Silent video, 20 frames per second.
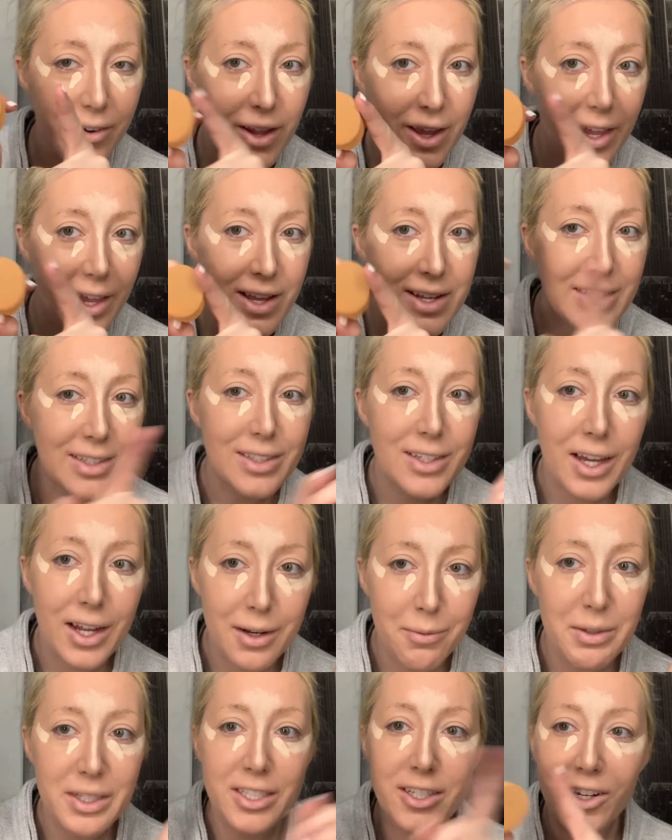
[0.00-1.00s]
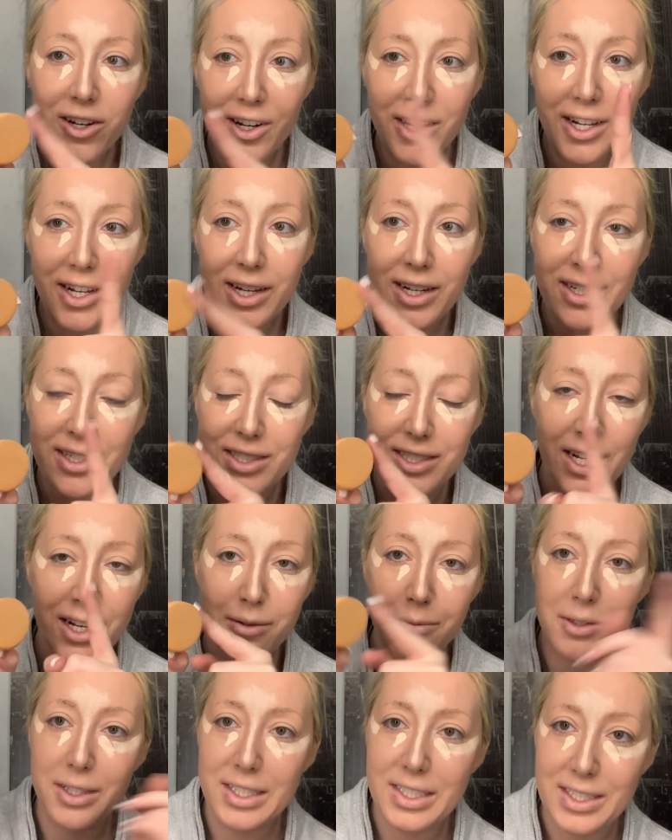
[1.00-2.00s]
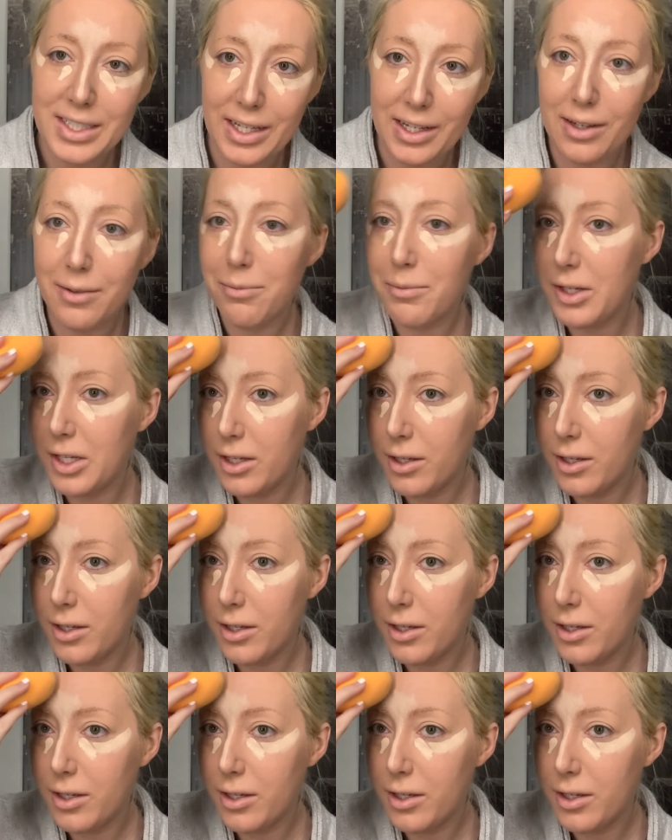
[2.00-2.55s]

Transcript: Okay, it's got to be dirty and it's got to be the same.